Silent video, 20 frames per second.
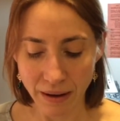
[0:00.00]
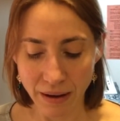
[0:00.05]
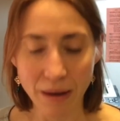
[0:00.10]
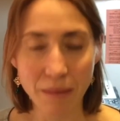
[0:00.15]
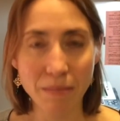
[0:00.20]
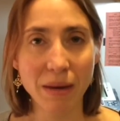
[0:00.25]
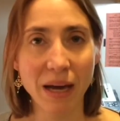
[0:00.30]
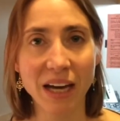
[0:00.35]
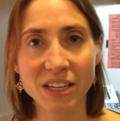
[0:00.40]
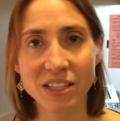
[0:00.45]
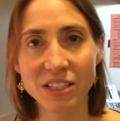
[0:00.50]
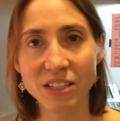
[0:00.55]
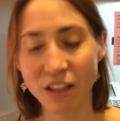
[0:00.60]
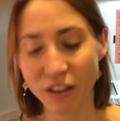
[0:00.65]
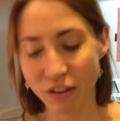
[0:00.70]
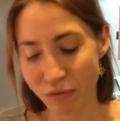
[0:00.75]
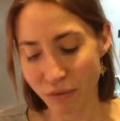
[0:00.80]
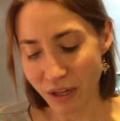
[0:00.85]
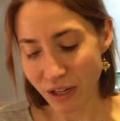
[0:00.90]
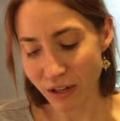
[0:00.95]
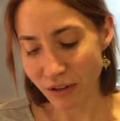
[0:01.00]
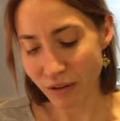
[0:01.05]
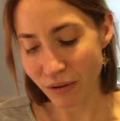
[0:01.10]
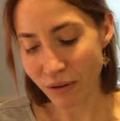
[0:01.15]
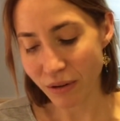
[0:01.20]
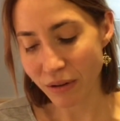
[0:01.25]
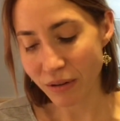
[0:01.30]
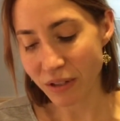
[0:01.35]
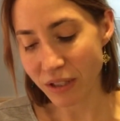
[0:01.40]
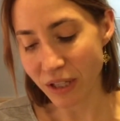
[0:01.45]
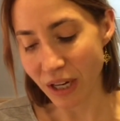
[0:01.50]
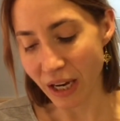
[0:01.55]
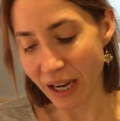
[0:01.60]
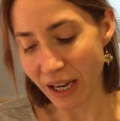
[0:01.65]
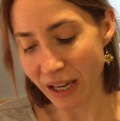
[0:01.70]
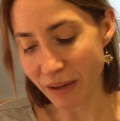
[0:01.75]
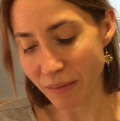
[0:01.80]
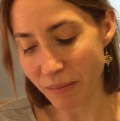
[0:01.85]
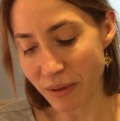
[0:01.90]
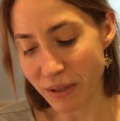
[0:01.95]
Imagine a 3-year-old
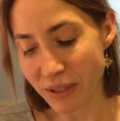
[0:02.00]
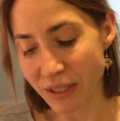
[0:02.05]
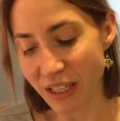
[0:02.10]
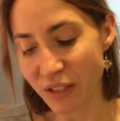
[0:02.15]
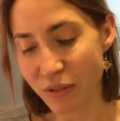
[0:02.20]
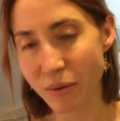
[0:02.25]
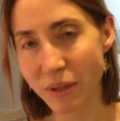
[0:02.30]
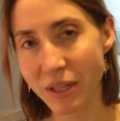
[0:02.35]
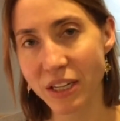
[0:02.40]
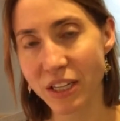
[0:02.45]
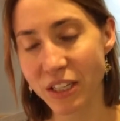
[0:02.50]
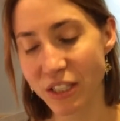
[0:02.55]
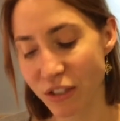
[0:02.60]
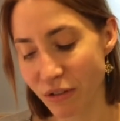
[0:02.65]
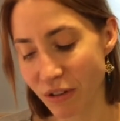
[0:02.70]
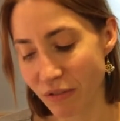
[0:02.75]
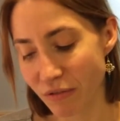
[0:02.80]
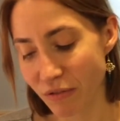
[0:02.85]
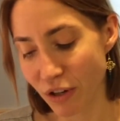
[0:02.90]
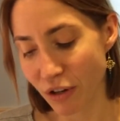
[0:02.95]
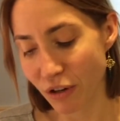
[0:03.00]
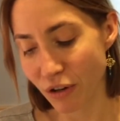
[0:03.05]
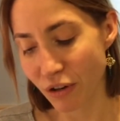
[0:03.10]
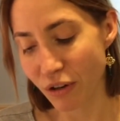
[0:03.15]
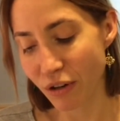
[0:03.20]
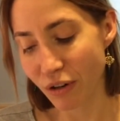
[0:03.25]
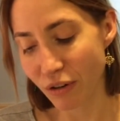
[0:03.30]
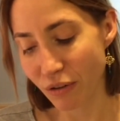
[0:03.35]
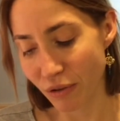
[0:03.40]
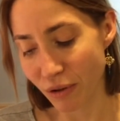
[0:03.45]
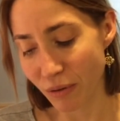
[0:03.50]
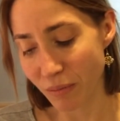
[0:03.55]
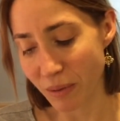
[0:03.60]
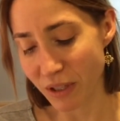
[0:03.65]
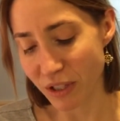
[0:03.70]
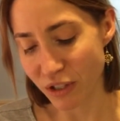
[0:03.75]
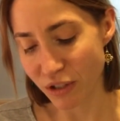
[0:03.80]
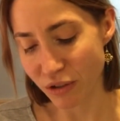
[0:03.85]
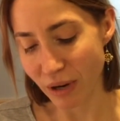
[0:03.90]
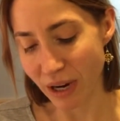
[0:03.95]
child presents with a history of recurrent croup
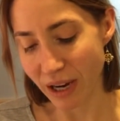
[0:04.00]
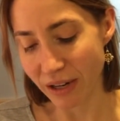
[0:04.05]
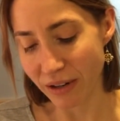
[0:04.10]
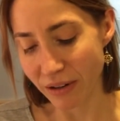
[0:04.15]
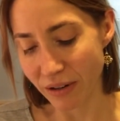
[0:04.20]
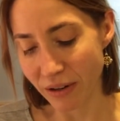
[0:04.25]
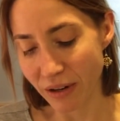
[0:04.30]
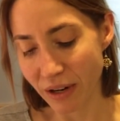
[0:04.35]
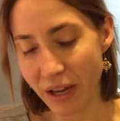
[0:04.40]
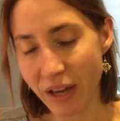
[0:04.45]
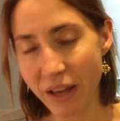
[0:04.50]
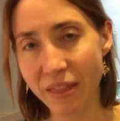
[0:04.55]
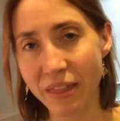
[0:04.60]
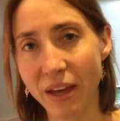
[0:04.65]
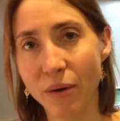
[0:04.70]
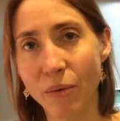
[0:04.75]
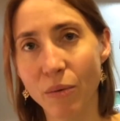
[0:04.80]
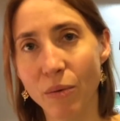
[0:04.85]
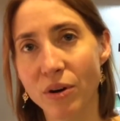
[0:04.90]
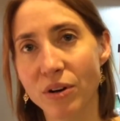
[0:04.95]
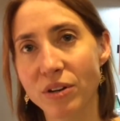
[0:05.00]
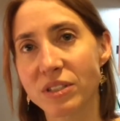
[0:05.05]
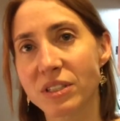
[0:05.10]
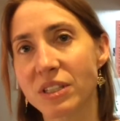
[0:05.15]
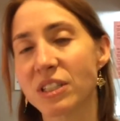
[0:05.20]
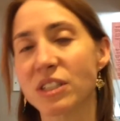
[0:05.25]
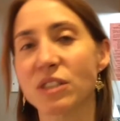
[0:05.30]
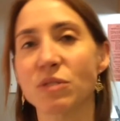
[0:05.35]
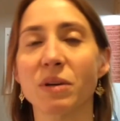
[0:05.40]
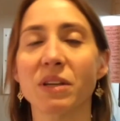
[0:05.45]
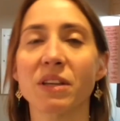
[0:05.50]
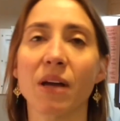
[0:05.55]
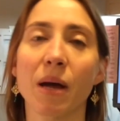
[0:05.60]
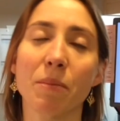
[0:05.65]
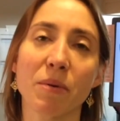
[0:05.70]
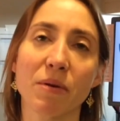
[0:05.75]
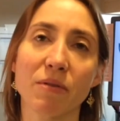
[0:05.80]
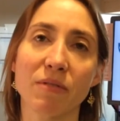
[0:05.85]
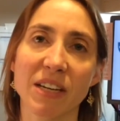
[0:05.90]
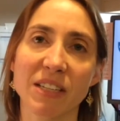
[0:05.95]
and stridor that worsens with
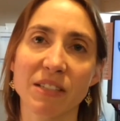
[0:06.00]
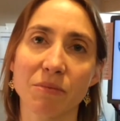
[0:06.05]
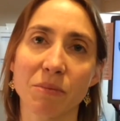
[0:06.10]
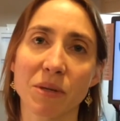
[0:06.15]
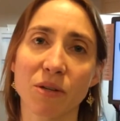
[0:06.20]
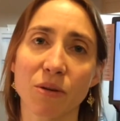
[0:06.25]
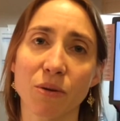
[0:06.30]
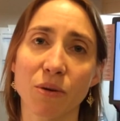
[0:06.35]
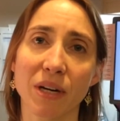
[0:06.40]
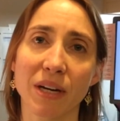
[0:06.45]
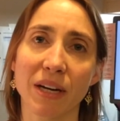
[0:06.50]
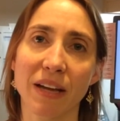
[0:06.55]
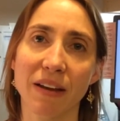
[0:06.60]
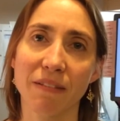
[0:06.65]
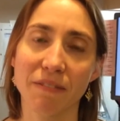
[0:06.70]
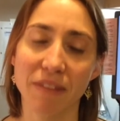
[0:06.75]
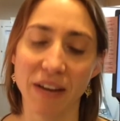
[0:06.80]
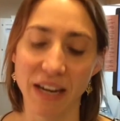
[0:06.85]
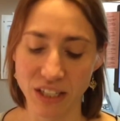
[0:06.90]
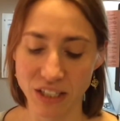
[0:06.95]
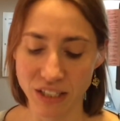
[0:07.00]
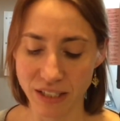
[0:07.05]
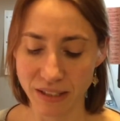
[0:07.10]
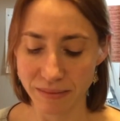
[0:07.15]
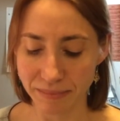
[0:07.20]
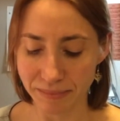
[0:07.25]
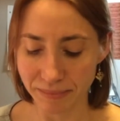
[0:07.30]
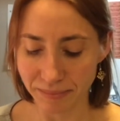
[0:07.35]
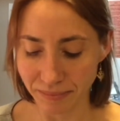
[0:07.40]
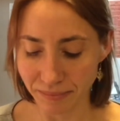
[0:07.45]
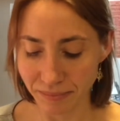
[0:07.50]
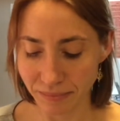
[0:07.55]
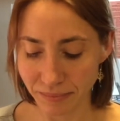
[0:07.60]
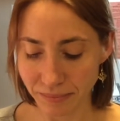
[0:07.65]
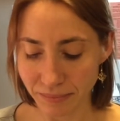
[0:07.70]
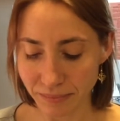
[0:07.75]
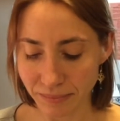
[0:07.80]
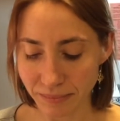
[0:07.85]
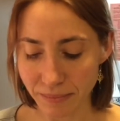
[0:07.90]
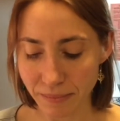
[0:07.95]
upper respiratory infection.
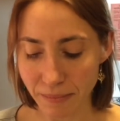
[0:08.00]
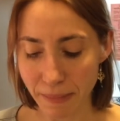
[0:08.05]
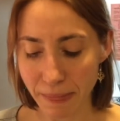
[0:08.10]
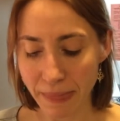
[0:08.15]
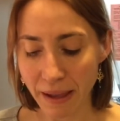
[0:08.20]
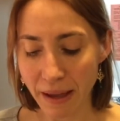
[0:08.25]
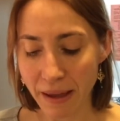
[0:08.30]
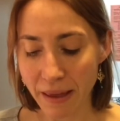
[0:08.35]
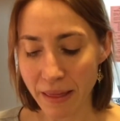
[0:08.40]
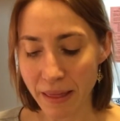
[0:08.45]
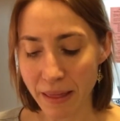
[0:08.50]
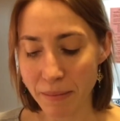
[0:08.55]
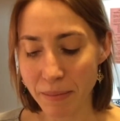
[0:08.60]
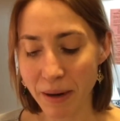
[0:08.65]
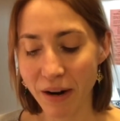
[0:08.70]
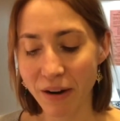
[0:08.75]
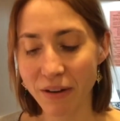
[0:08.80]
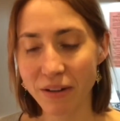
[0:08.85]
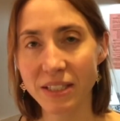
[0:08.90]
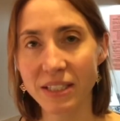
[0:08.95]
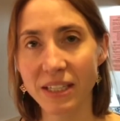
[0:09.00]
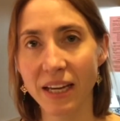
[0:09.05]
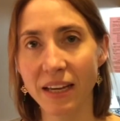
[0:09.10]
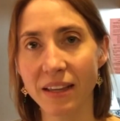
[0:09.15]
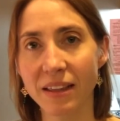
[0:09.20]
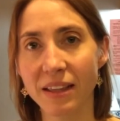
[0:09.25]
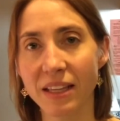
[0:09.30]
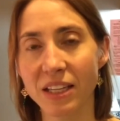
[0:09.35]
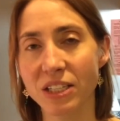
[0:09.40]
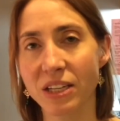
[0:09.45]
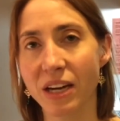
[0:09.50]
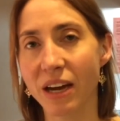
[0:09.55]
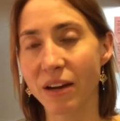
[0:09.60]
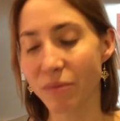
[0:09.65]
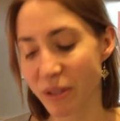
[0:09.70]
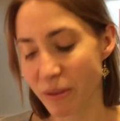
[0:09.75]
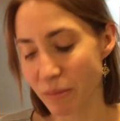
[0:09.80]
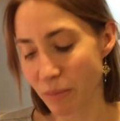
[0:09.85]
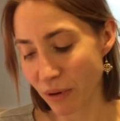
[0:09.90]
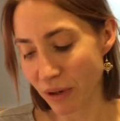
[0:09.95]
The parents state the child
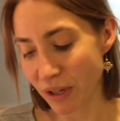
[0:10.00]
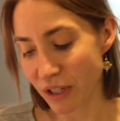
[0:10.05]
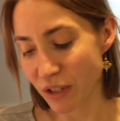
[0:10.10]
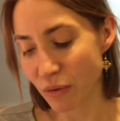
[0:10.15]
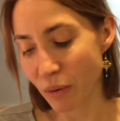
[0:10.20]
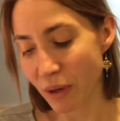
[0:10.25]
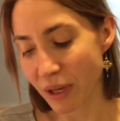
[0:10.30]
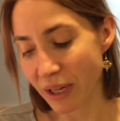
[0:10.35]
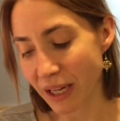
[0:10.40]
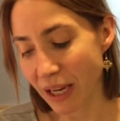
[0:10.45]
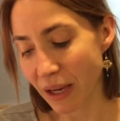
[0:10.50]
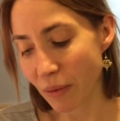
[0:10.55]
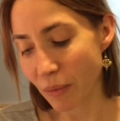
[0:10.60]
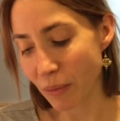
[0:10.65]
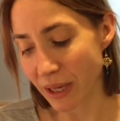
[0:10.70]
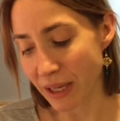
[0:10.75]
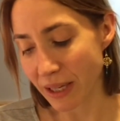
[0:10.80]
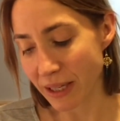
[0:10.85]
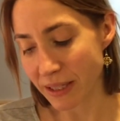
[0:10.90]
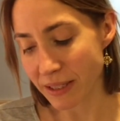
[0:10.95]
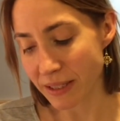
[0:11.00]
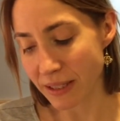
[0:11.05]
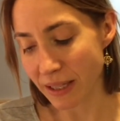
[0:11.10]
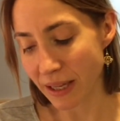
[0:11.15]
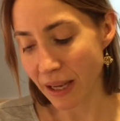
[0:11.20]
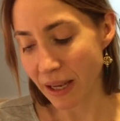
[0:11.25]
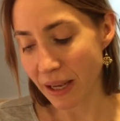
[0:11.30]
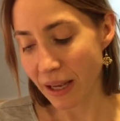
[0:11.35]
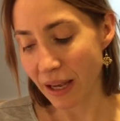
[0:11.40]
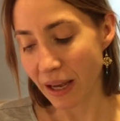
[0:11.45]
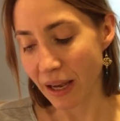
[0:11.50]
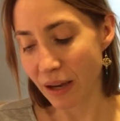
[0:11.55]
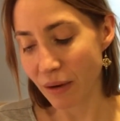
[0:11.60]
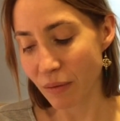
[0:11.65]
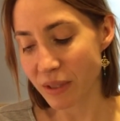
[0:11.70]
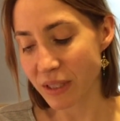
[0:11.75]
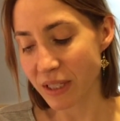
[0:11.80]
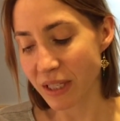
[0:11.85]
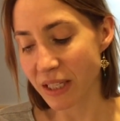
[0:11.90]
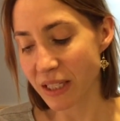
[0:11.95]
was born at 28 weeks and
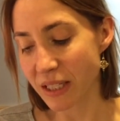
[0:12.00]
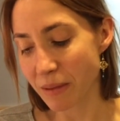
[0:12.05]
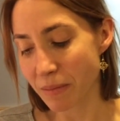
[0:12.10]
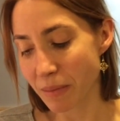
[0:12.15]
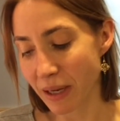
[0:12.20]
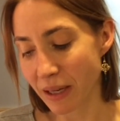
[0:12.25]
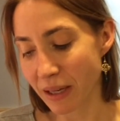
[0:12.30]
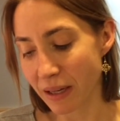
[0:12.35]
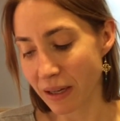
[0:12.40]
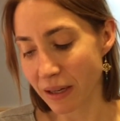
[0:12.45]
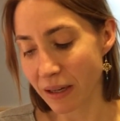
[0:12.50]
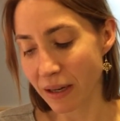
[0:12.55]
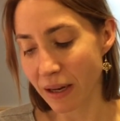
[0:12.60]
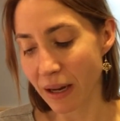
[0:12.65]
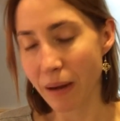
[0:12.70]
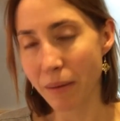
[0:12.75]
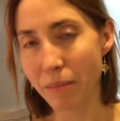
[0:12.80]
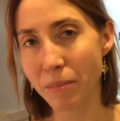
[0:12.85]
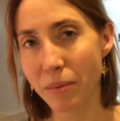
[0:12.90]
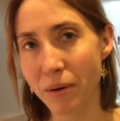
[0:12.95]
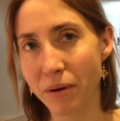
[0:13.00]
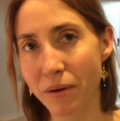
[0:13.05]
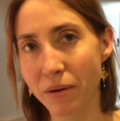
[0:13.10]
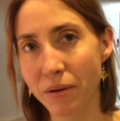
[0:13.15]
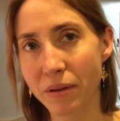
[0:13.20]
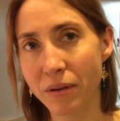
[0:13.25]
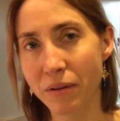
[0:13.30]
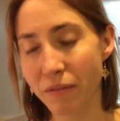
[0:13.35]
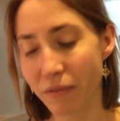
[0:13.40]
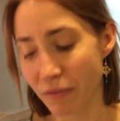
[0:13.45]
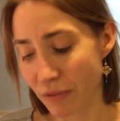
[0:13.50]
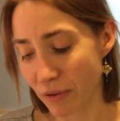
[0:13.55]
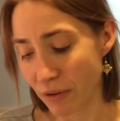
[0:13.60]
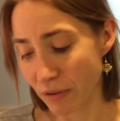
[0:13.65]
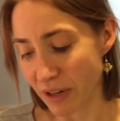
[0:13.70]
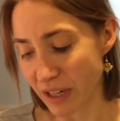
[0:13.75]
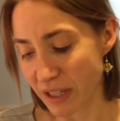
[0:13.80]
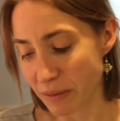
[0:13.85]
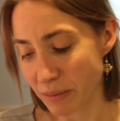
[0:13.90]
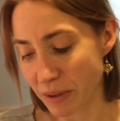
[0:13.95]
was intubated at birth for
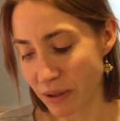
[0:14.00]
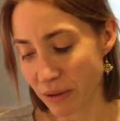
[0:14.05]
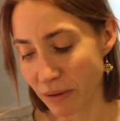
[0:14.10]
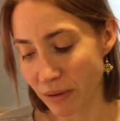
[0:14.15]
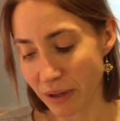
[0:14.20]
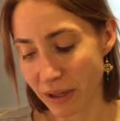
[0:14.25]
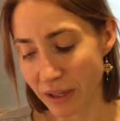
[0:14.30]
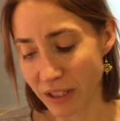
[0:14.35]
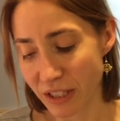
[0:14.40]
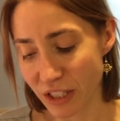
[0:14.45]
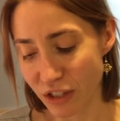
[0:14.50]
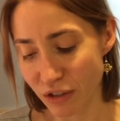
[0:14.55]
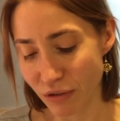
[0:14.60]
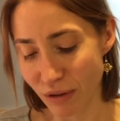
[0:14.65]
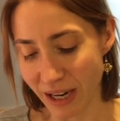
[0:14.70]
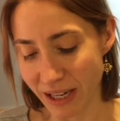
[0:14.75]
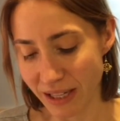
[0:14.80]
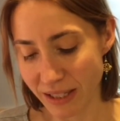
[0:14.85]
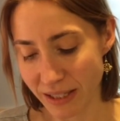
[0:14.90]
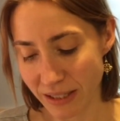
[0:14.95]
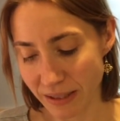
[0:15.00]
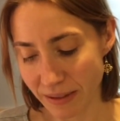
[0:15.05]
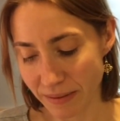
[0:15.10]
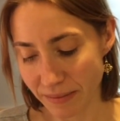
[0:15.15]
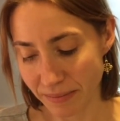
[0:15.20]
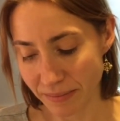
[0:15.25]
respiratory distress.